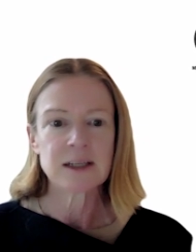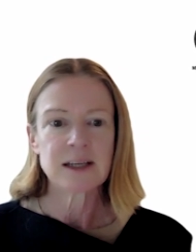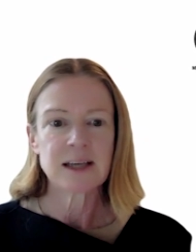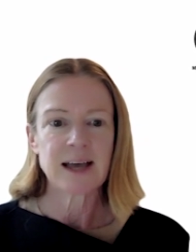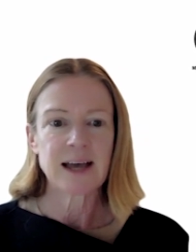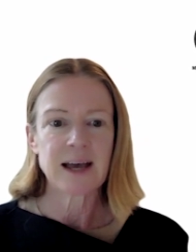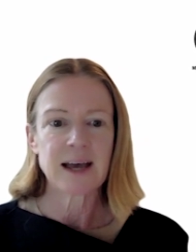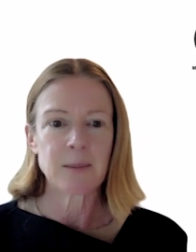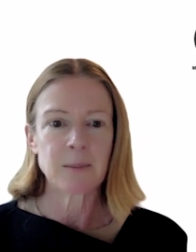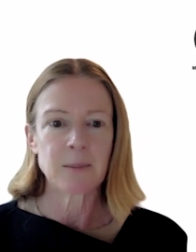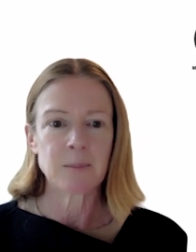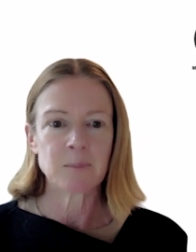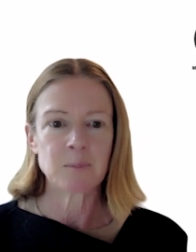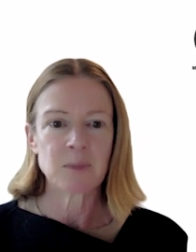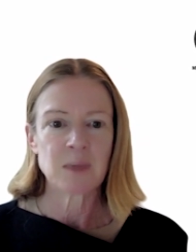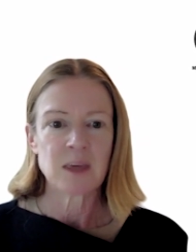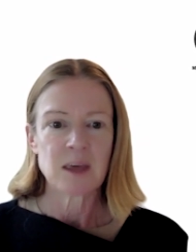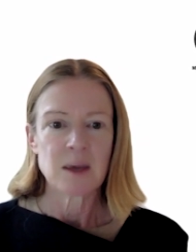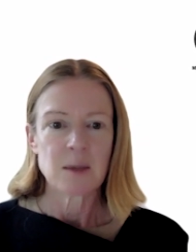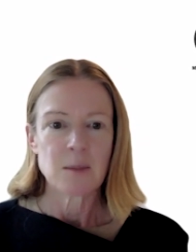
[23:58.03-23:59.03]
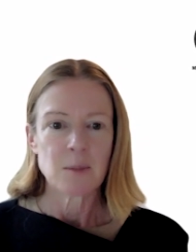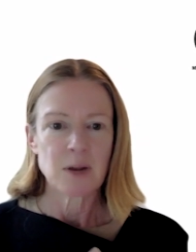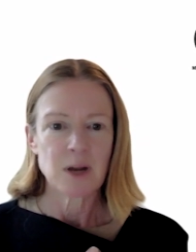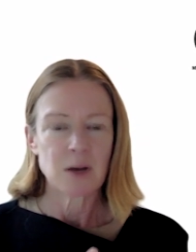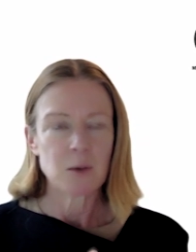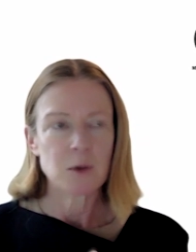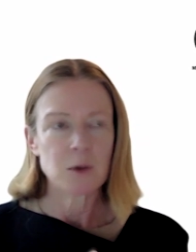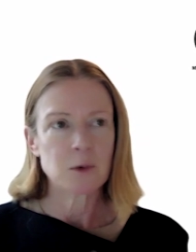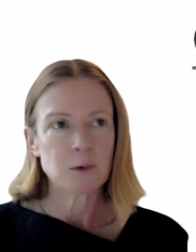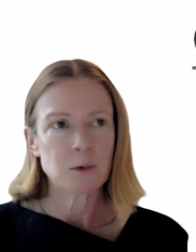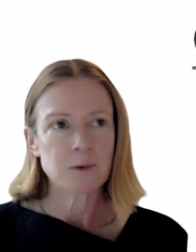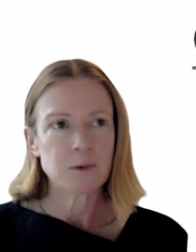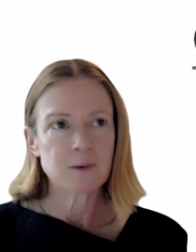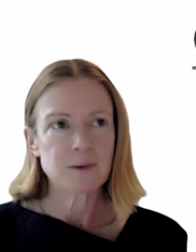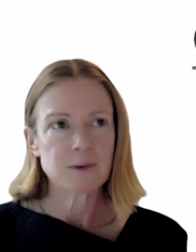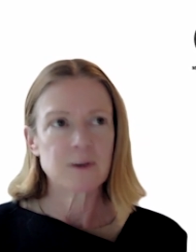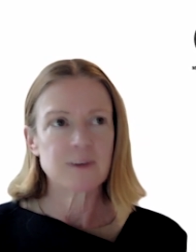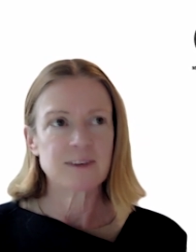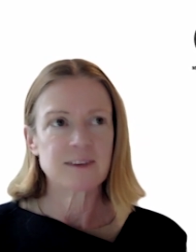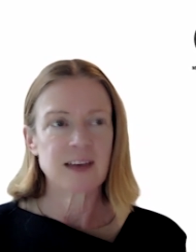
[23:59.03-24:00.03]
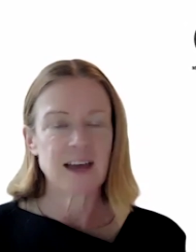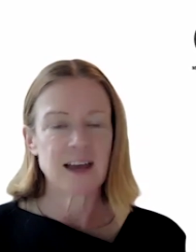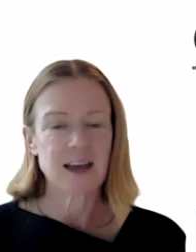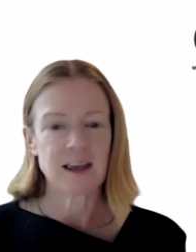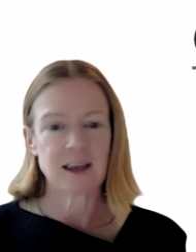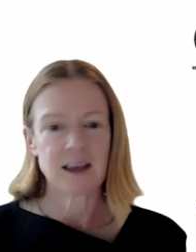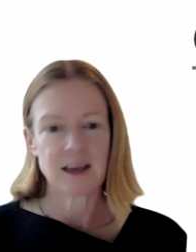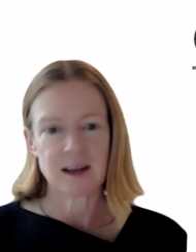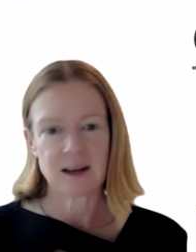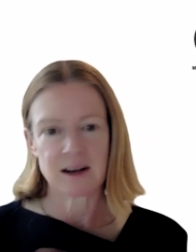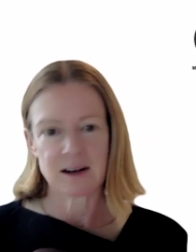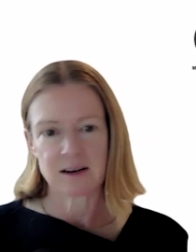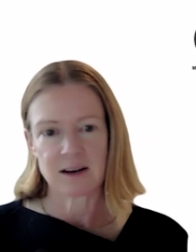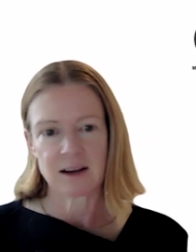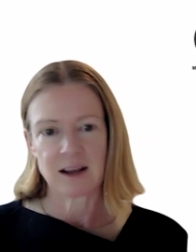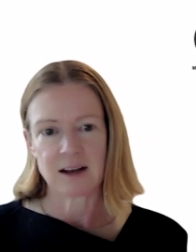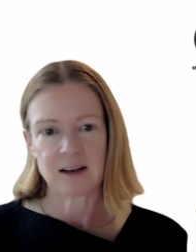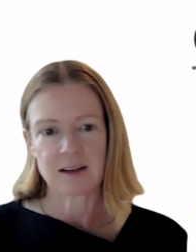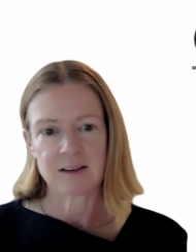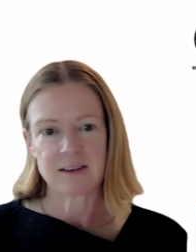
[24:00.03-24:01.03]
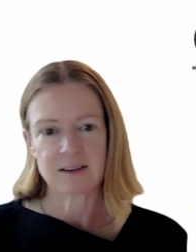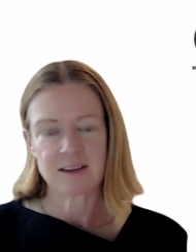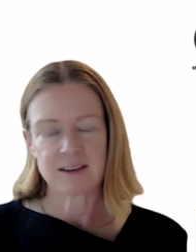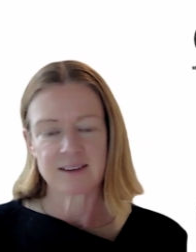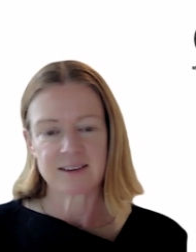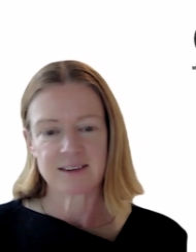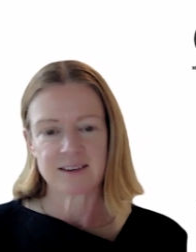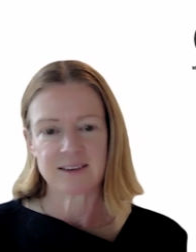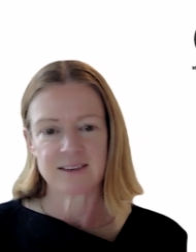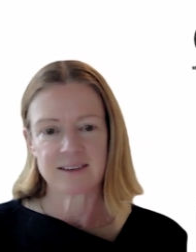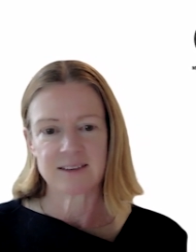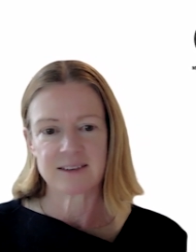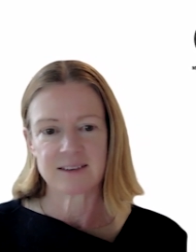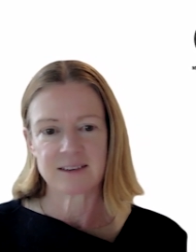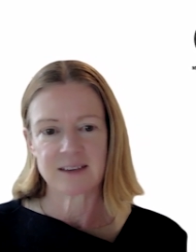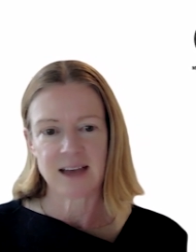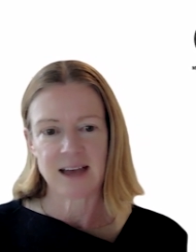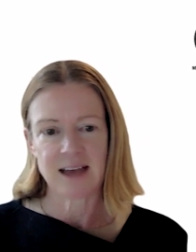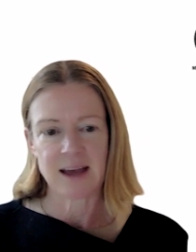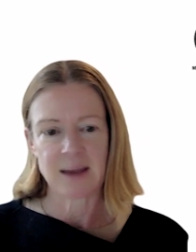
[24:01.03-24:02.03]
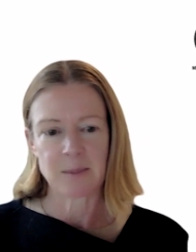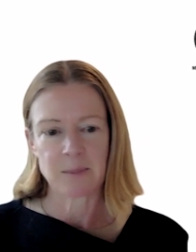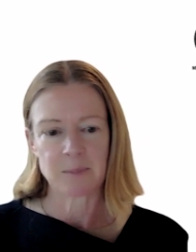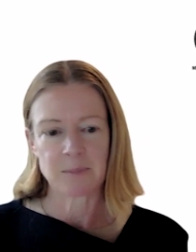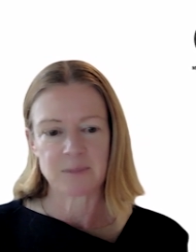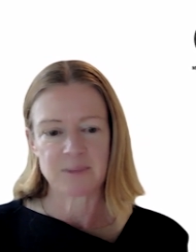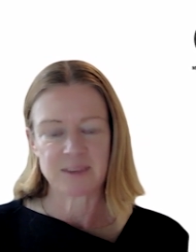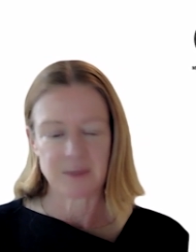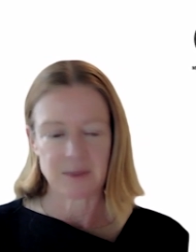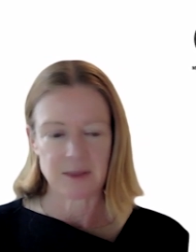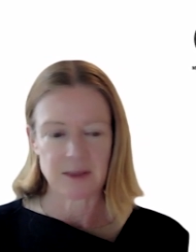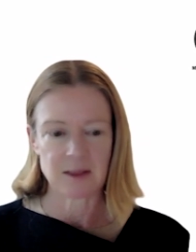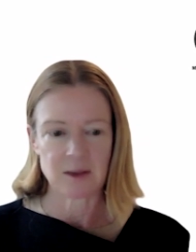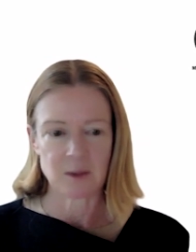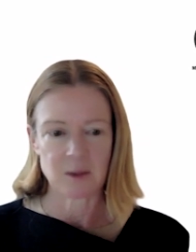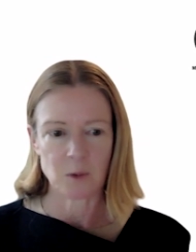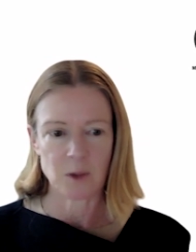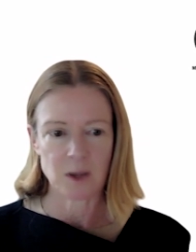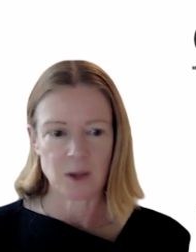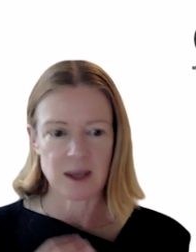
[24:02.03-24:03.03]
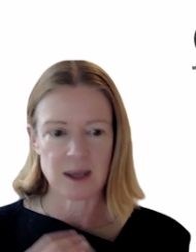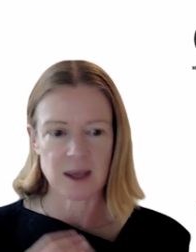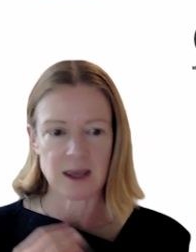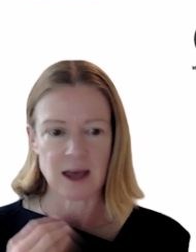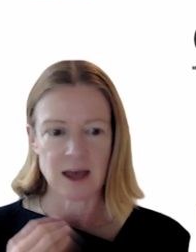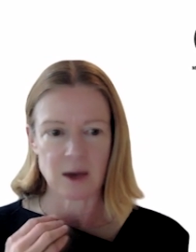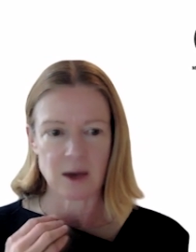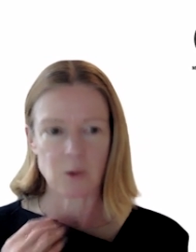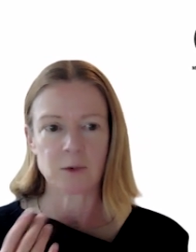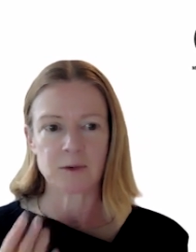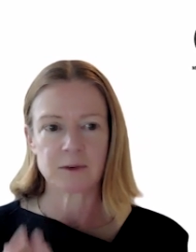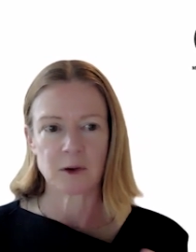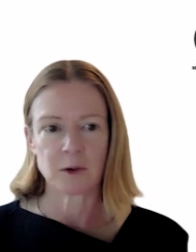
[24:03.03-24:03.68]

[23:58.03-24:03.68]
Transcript: But I would also say, and this is something that we are also